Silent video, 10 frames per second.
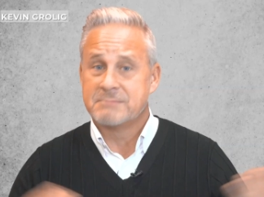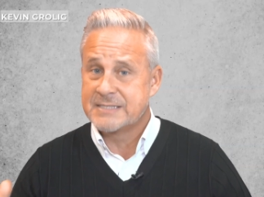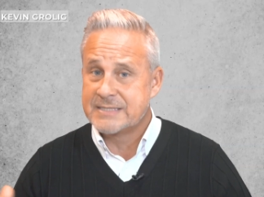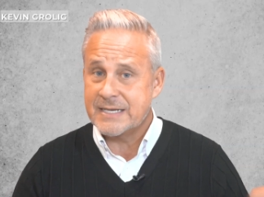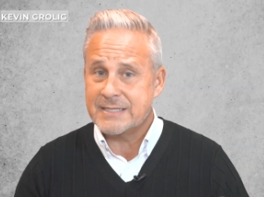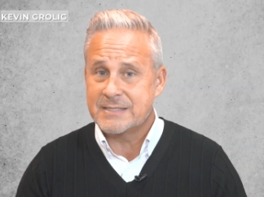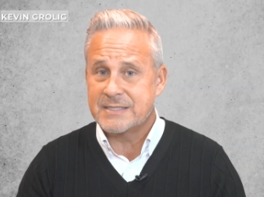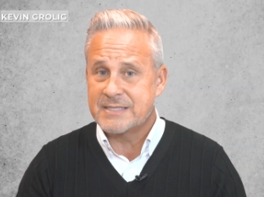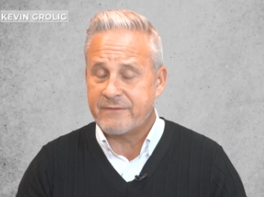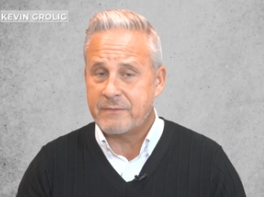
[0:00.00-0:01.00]
6 to
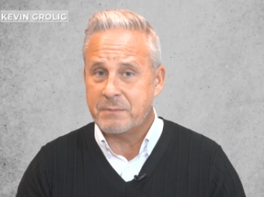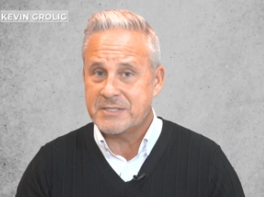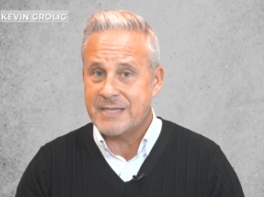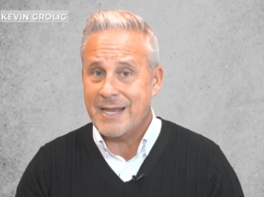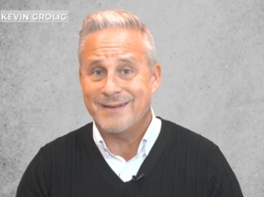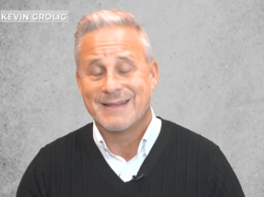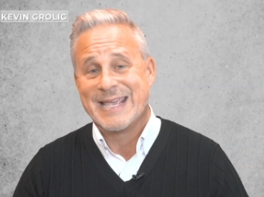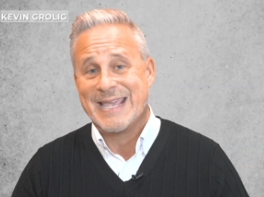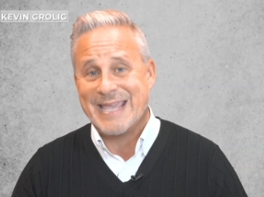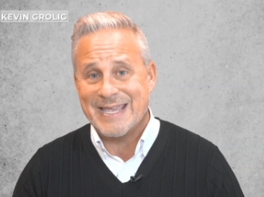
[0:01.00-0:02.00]
7%
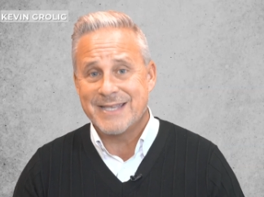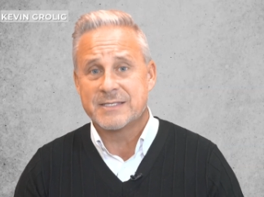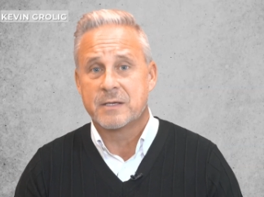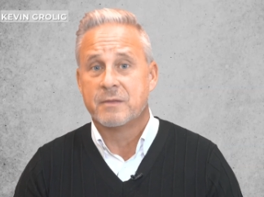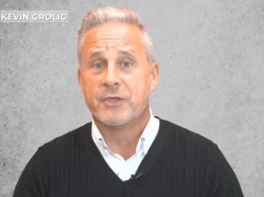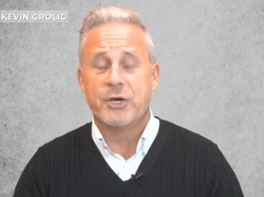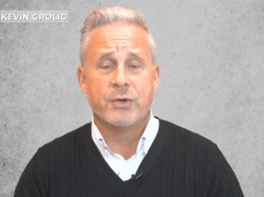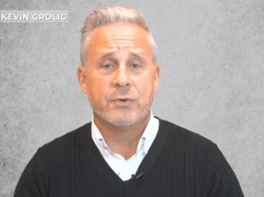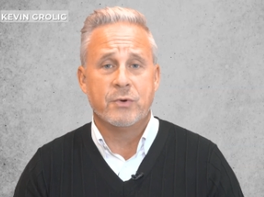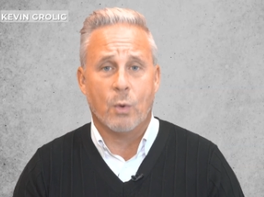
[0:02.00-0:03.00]
is the
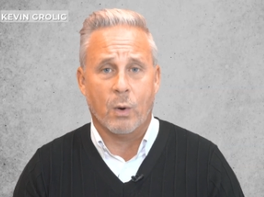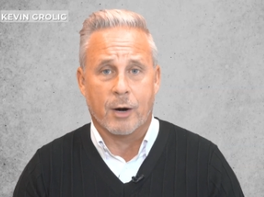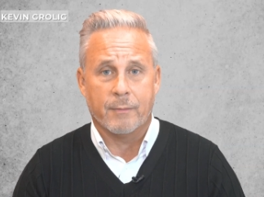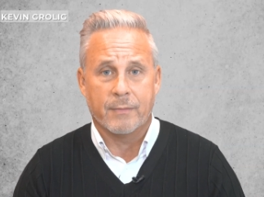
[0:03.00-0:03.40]
new norm.